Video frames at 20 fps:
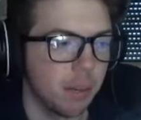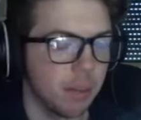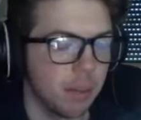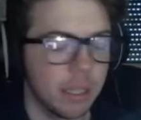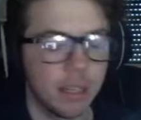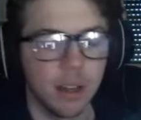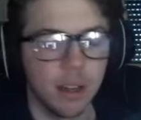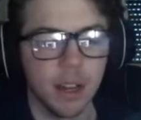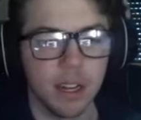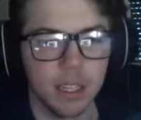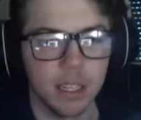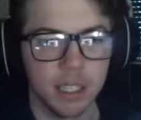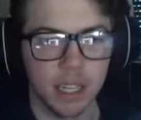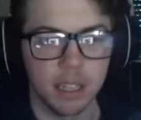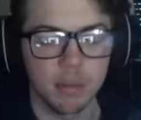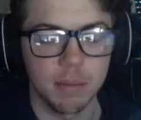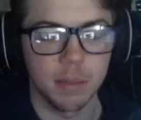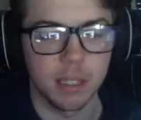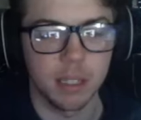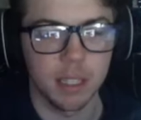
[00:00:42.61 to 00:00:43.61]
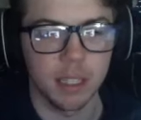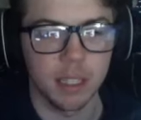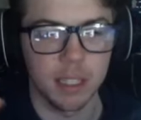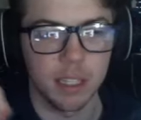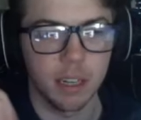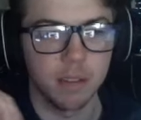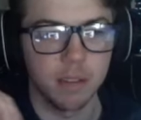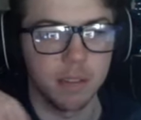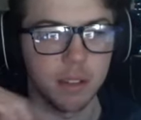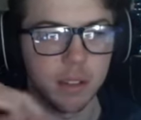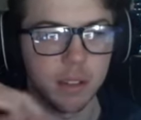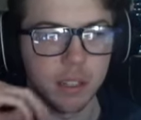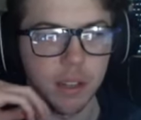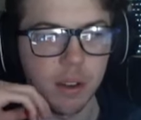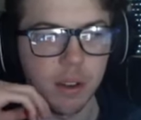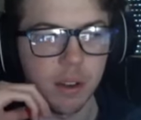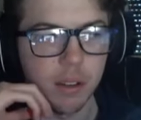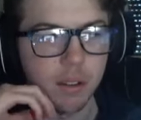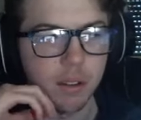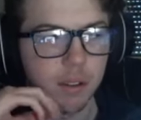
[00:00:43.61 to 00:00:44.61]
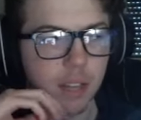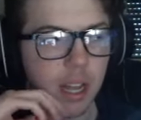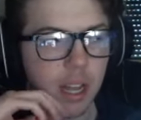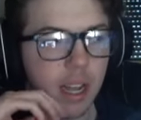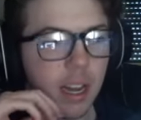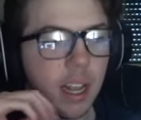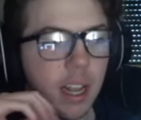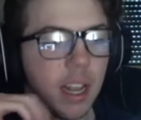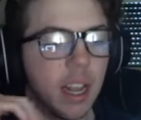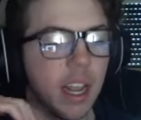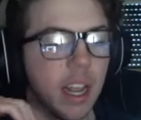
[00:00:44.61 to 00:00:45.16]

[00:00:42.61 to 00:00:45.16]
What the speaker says: We still had assessments and stuff, so I was going through that.